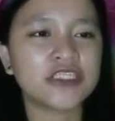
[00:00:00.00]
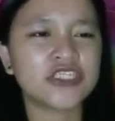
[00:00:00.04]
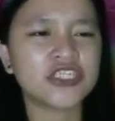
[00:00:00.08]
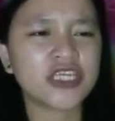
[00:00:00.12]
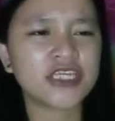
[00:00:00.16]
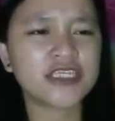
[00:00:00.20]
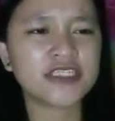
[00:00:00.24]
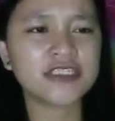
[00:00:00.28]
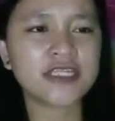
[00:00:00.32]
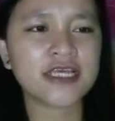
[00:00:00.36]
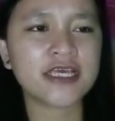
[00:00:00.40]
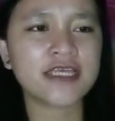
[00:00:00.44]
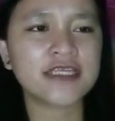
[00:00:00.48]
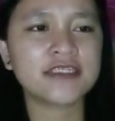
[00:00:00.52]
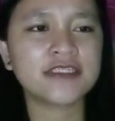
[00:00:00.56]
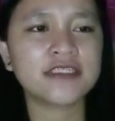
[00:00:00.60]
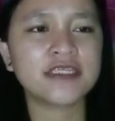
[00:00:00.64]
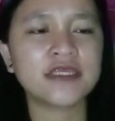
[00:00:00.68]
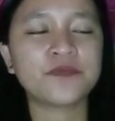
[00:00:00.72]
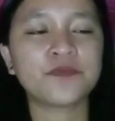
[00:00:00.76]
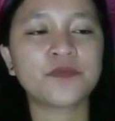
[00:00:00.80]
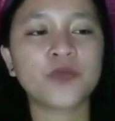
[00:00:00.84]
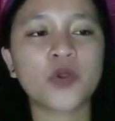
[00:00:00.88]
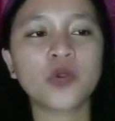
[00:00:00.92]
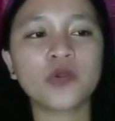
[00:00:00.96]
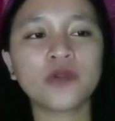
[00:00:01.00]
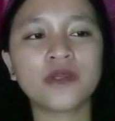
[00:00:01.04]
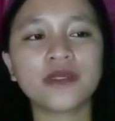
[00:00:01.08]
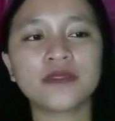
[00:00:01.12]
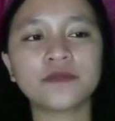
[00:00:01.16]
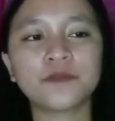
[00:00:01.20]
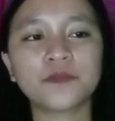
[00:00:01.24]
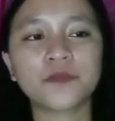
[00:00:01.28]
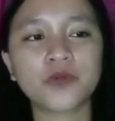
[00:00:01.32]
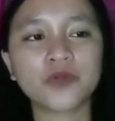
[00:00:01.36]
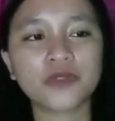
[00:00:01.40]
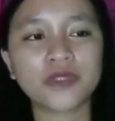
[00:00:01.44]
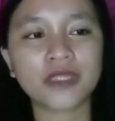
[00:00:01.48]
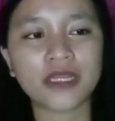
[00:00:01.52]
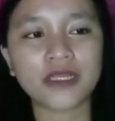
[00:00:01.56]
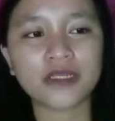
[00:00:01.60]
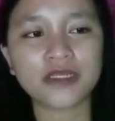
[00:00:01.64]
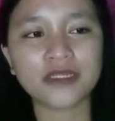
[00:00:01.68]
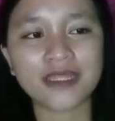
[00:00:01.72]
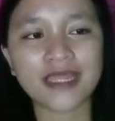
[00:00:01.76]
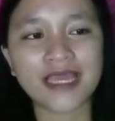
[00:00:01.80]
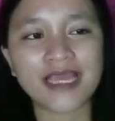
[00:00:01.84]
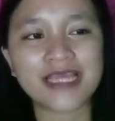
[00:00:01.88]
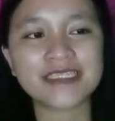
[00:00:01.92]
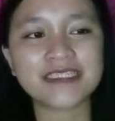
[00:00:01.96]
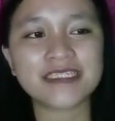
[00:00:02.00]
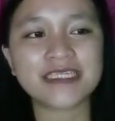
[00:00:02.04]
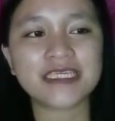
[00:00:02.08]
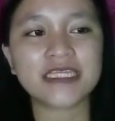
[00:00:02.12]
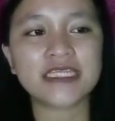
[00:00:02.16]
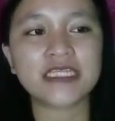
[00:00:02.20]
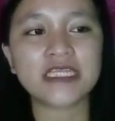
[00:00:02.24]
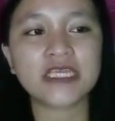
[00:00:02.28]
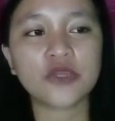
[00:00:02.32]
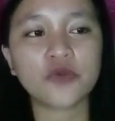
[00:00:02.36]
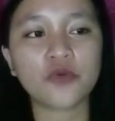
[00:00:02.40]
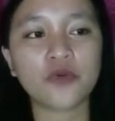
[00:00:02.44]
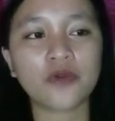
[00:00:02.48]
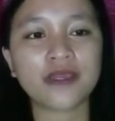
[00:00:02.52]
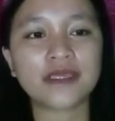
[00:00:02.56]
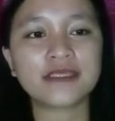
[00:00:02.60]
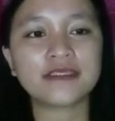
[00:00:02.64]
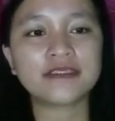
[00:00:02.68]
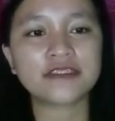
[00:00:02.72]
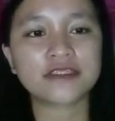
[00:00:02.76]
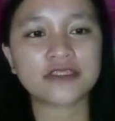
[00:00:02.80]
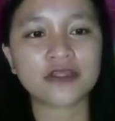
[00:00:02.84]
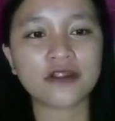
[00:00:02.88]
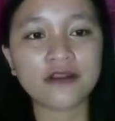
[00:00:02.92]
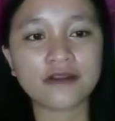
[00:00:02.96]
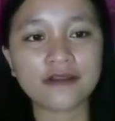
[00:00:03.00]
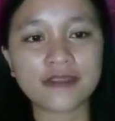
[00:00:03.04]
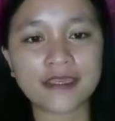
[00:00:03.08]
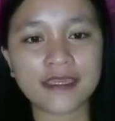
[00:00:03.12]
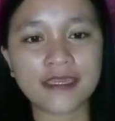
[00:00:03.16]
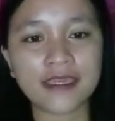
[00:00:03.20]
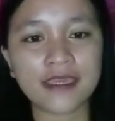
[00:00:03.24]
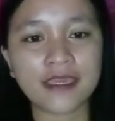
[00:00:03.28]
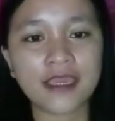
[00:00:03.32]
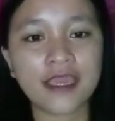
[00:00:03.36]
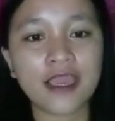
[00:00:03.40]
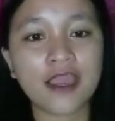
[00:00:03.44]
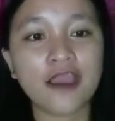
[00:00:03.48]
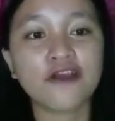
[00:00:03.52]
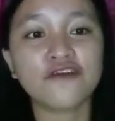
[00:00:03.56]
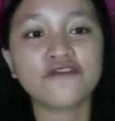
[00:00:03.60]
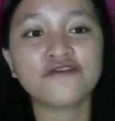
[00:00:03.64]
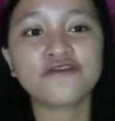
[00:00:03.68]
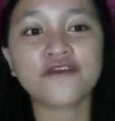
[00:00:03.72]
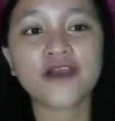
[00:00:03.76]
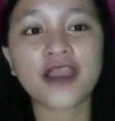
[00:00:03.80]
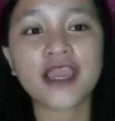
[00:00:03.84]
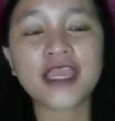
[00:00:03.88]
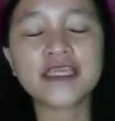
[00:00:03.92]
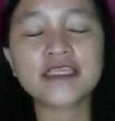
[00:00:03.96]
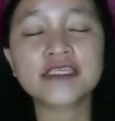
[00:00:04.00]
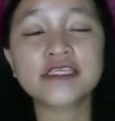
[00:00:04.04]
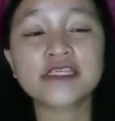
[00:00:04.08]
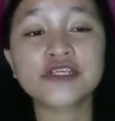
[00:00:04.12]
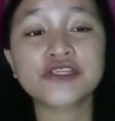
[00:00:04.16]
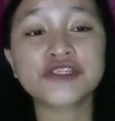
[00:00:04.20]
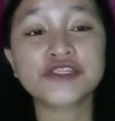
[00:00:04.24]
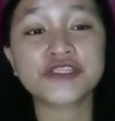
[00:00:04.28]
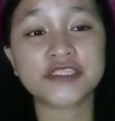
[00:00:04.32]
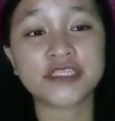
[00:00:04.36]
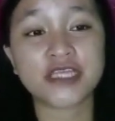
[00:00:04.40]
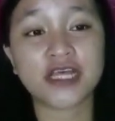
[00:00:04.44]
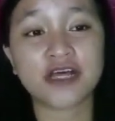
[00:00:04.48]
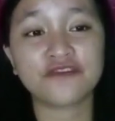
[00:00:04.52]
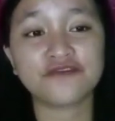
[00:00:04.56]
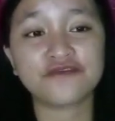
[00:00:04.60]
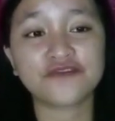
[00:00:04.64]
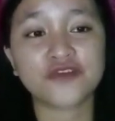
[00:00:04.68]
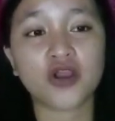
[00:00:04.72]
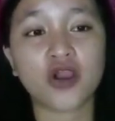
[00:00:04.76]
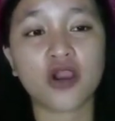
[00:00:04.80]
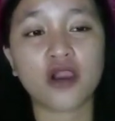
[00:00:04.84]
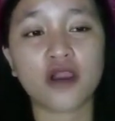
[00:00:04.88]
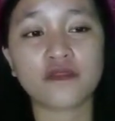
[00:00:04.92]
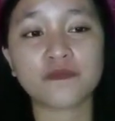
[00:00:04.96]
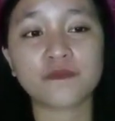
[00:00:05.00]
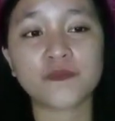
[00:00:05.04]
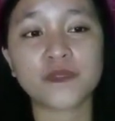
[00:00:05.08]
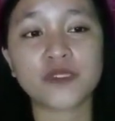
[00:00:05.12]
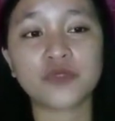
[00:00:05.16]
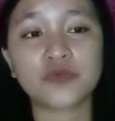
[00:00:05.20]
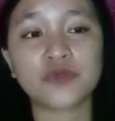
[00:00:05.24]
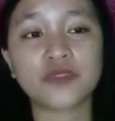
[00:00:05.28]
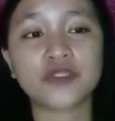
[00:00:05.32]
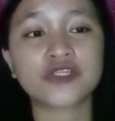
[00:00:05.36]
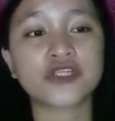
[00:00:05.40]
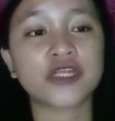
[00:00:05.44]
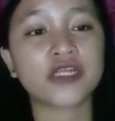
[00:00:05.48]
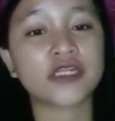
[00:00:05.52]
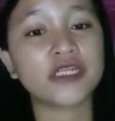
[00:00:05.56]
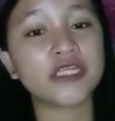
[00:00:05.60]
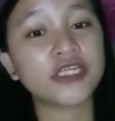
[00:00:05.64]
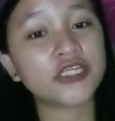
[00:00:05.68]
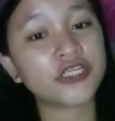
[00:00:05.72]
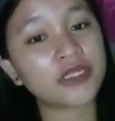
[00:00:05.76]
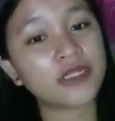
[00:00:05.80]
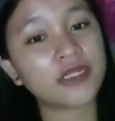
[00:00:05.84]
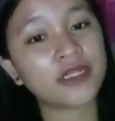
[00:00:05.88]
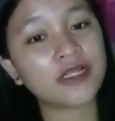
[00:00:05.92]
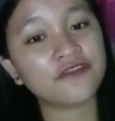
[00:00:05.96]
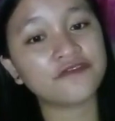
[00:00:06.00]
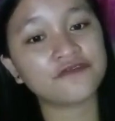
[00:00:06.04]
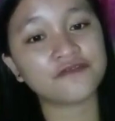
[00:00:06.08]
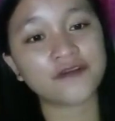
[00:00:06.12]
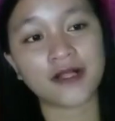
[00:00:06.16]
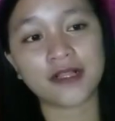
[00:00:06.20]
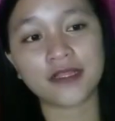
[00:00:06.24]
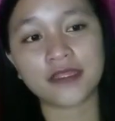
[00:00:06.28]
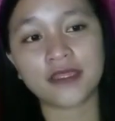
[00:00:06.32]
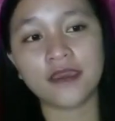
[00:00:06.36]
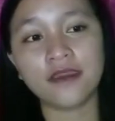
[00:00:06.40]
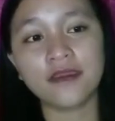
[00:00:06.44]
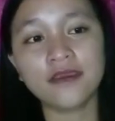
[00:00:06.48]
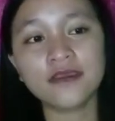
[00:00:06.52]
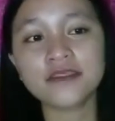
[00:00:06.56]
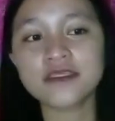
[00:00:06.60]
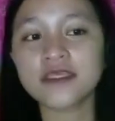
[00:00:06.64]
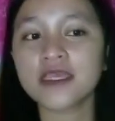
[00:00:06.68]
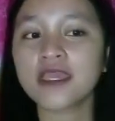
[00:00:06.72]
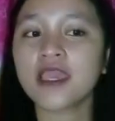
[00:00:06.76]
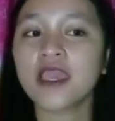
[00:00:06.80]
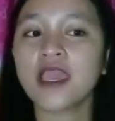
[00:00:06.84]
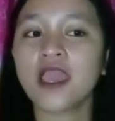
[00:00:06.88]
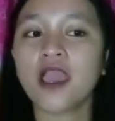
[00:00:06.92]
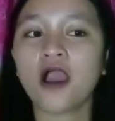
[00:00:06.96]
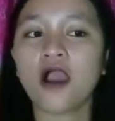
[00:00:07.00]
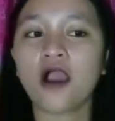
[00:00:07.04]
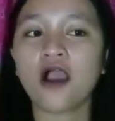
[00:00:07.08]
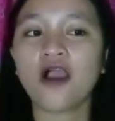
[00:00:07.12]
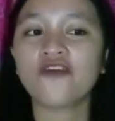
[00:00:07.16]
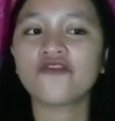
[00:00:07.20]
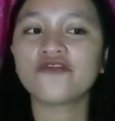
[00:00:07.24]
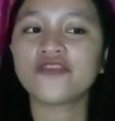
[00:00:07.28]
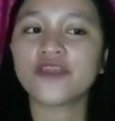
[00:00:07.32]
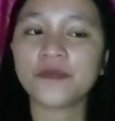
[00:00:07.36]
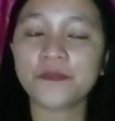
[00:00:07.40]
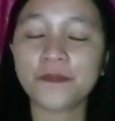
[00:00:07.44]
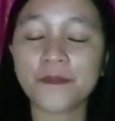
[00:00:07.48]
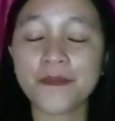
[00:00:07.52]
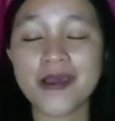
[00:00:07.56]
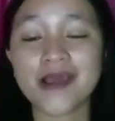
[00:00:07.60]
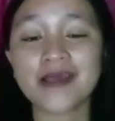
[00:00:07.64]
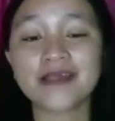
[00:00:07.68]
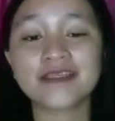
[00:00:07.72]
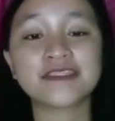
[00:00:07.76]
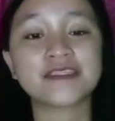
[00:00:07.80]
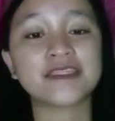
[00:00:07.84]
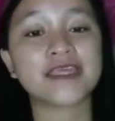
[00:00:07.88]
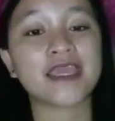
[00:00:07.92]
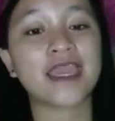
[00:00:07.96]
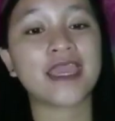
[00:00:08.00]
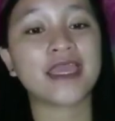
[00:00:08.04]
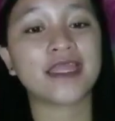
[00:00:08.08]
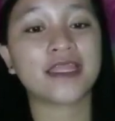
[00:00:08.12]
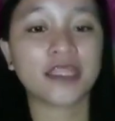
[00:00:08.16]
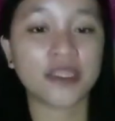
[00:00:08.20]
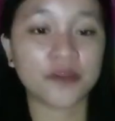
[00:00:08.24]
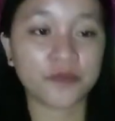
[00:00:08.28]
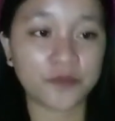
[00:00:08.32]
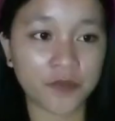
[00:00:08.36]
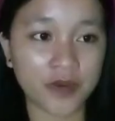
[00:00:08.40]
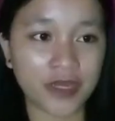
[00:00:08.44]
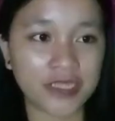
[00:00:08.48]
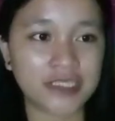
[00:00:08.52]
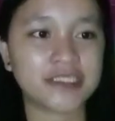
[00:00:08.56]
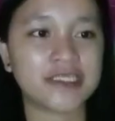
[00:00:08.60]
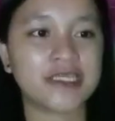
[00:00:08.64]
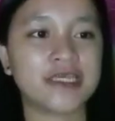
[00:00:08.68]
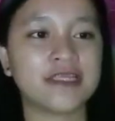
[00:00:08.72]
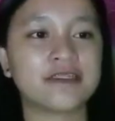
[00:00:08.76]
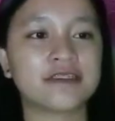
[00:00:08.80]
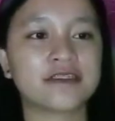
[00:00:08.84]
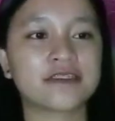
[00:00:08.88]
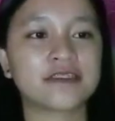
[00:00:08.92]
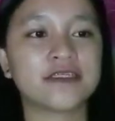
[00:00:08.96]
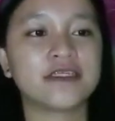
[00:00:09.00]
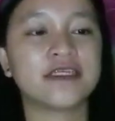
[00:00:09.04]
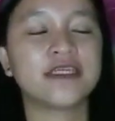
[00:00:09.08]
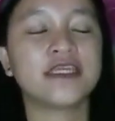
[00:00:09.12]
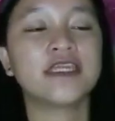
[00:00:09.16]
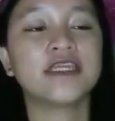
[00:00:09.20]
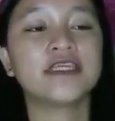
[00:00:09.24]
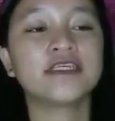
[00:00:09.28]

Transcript: Just as the protagonist in Nick Joaquin's story finds herself caught between traditional values of the past and the present.